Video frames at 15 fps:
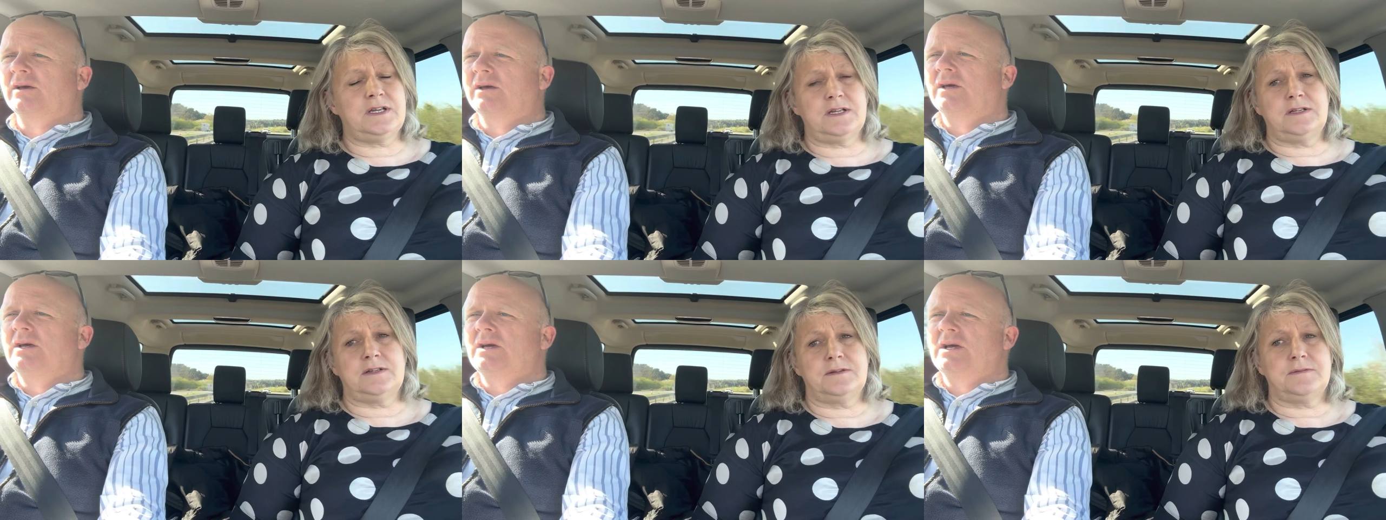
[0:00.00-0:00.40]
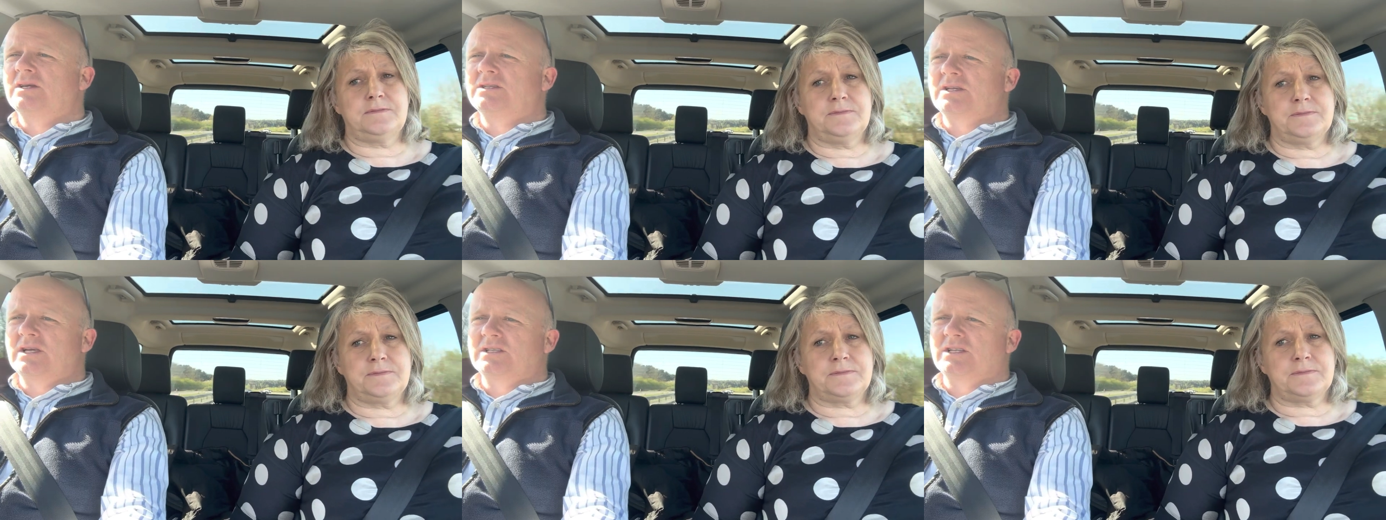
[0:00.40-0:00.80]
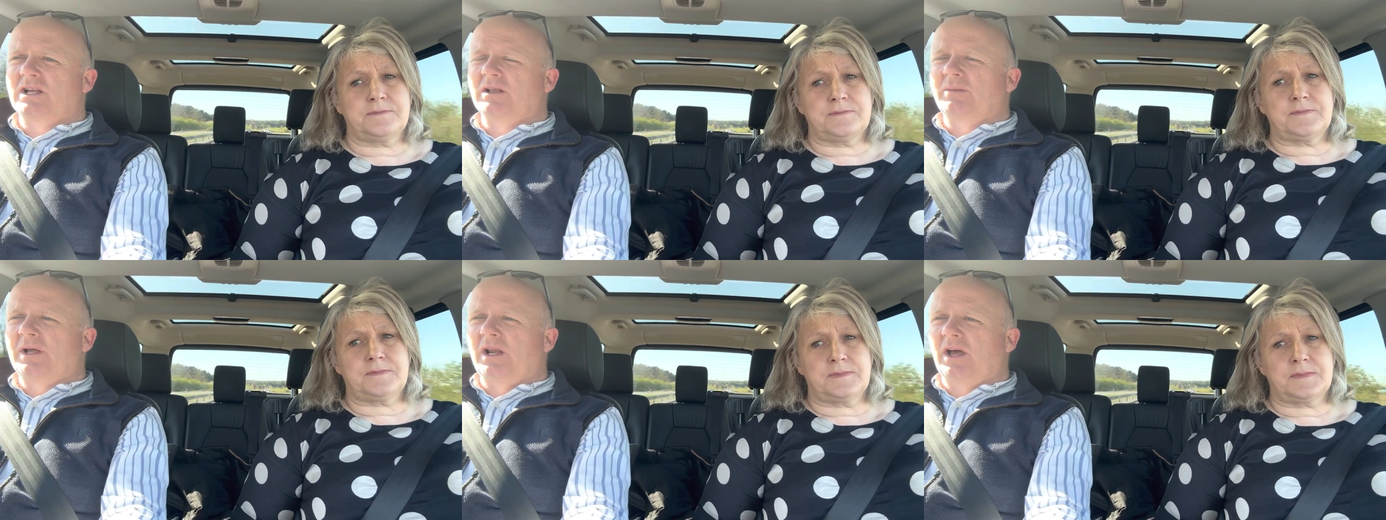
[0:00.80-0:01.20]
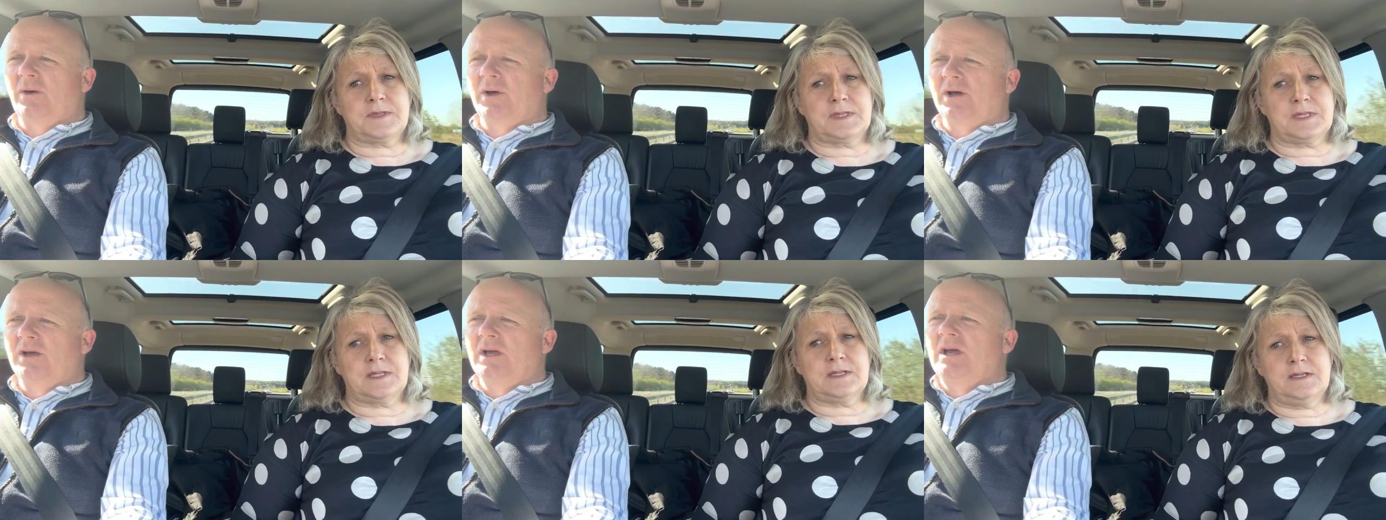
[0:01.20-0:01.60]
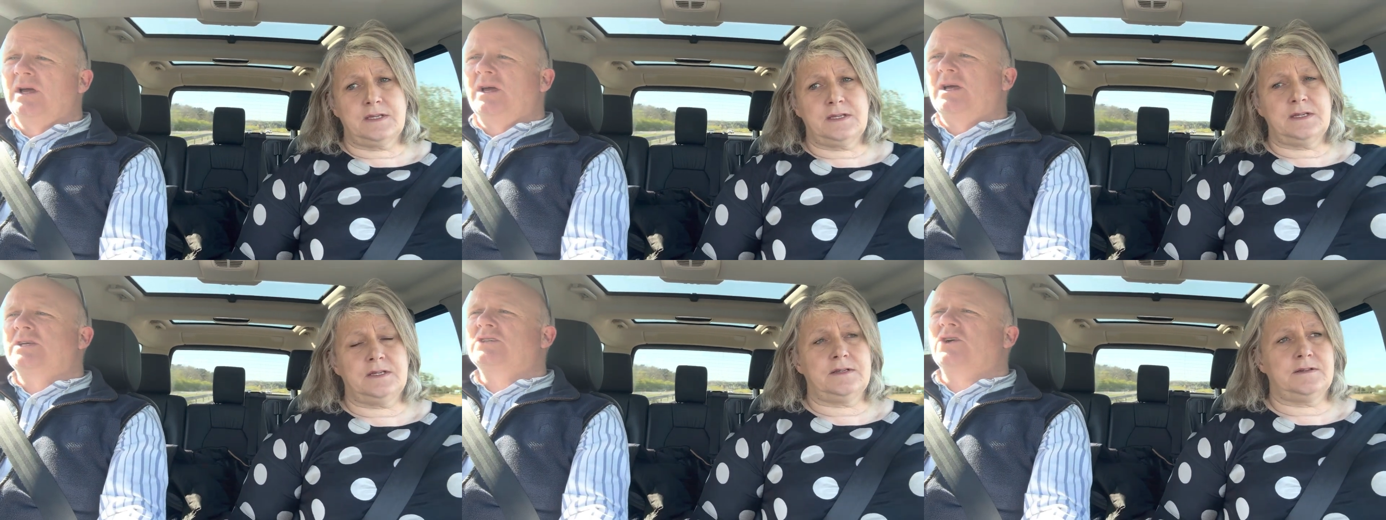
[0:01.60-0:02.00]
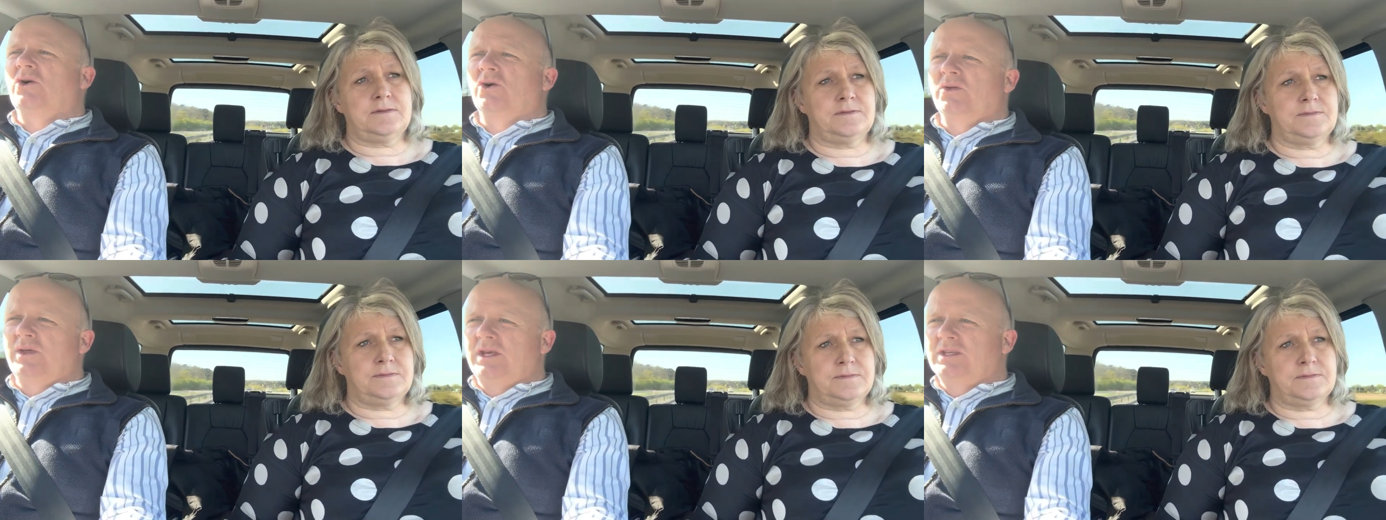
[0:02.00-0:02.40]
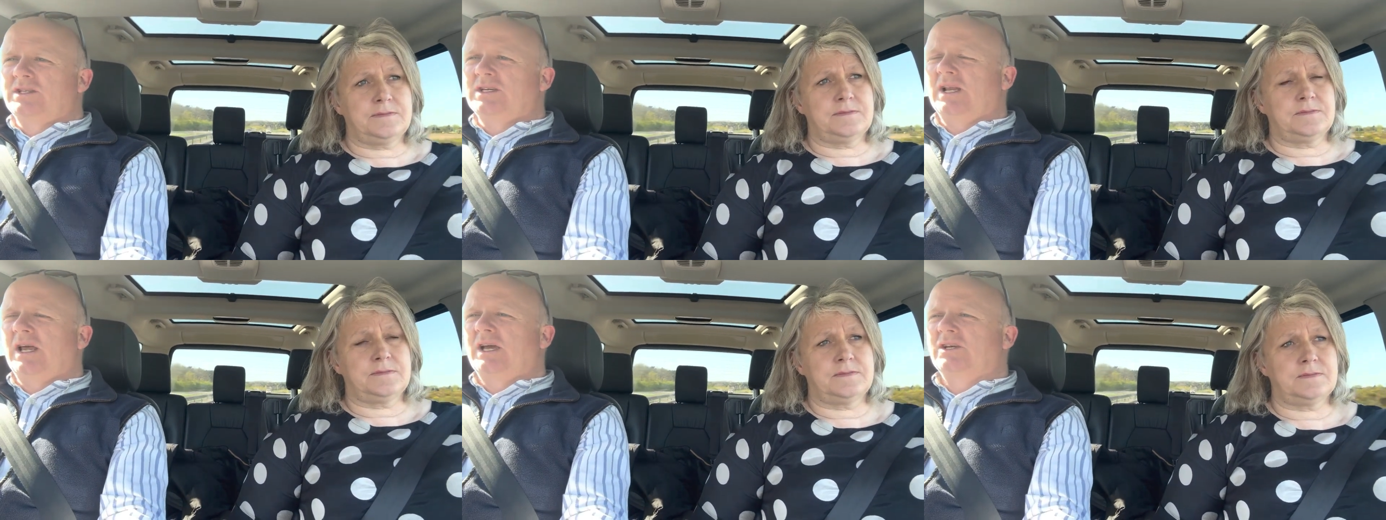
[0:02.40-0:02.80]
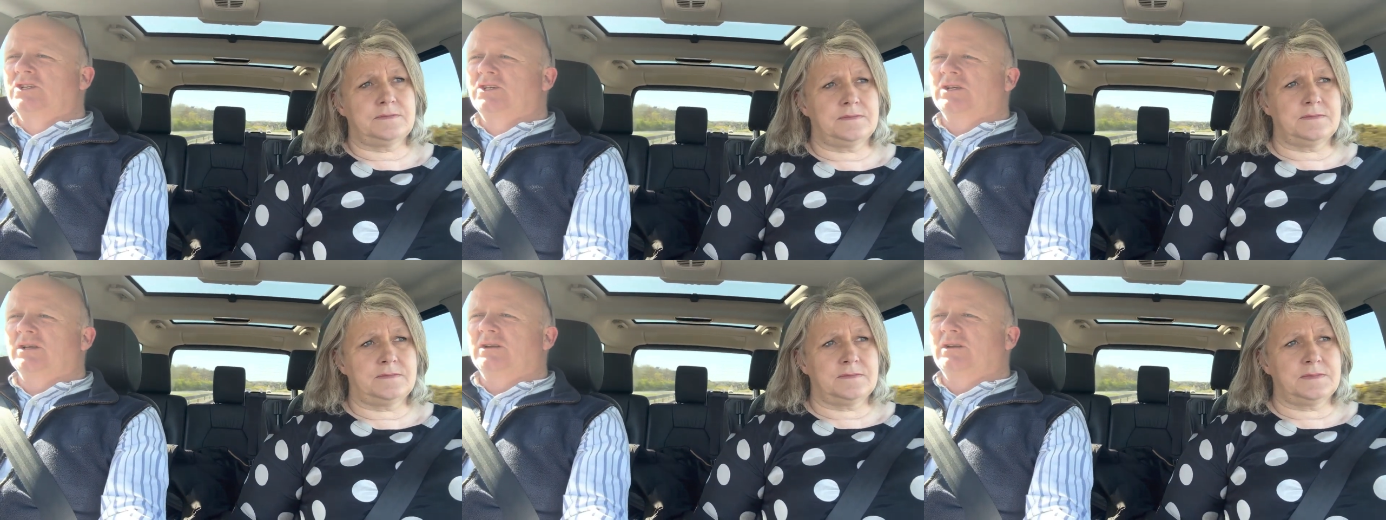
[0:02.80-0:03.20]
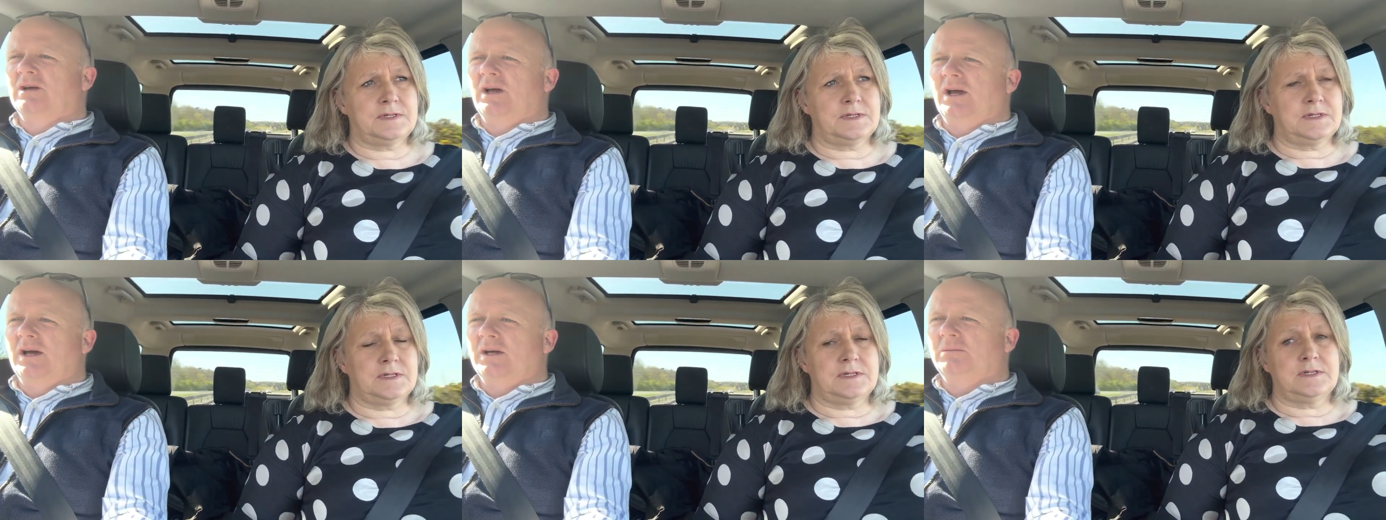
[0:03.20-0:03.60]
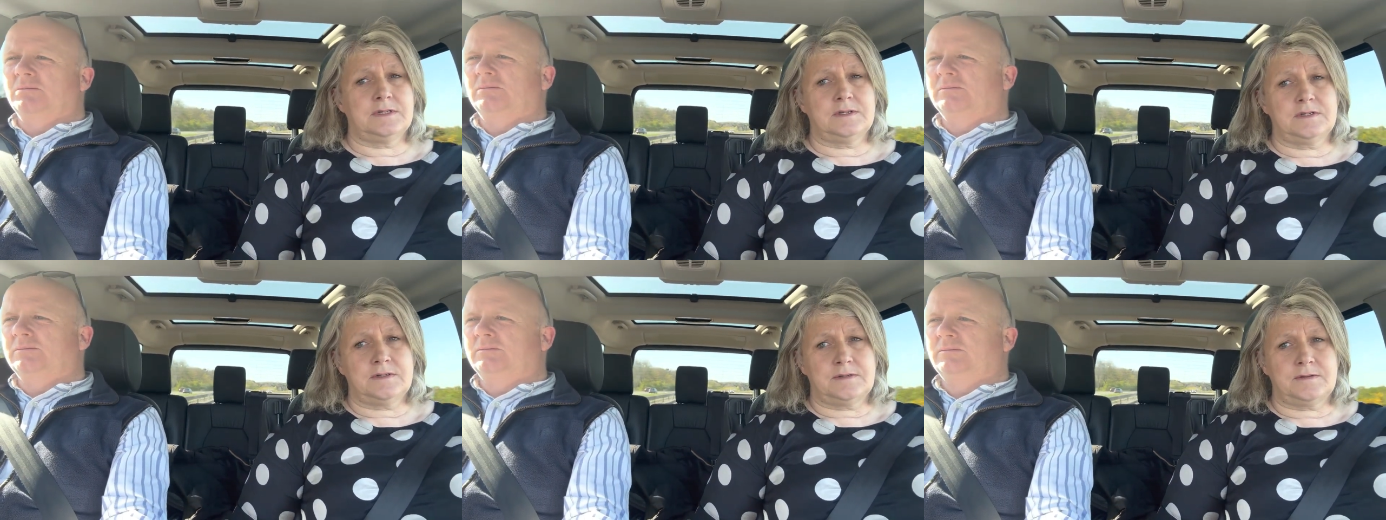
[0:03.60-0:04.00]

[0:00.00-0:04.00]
Speaker 1: yeah. It's, it's, a little bit lower. Mm. It's got all the insulation. Um,